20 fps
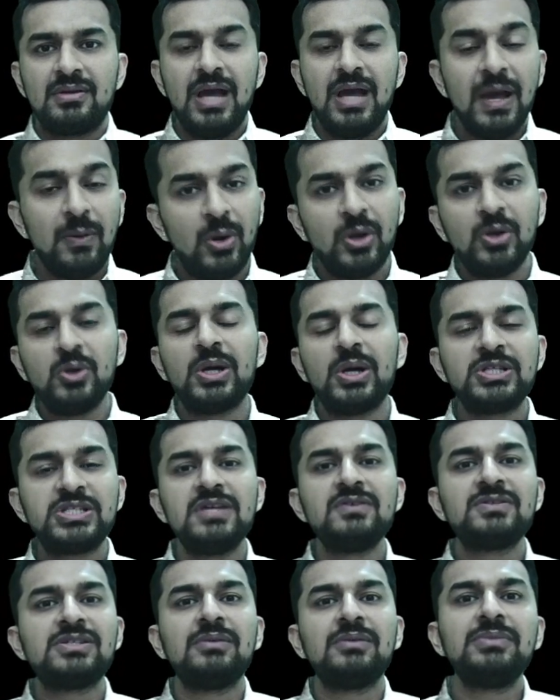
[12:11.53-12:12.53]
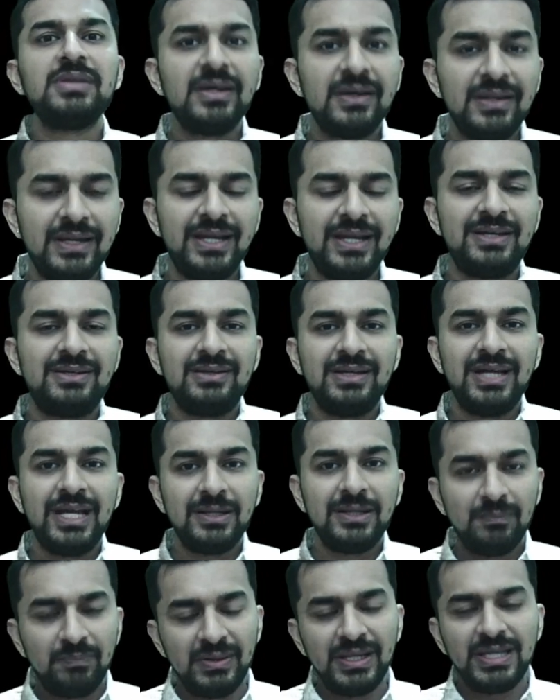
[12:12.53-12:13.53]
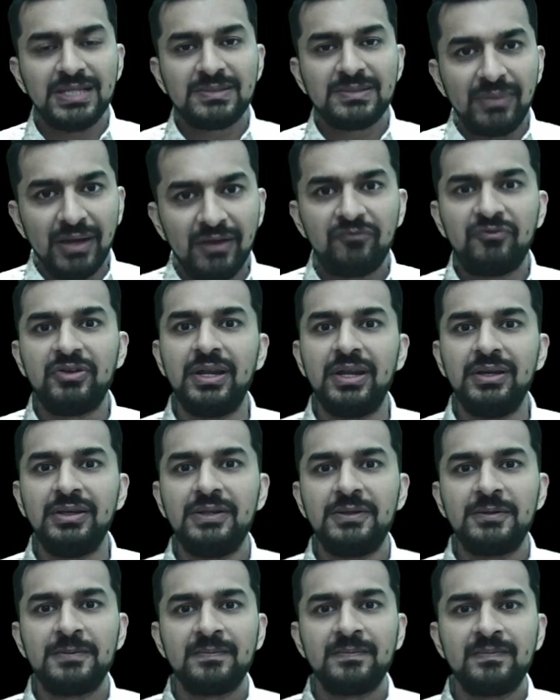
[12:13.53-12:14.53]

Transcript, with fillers: I want to achieve something great. And please, my friend,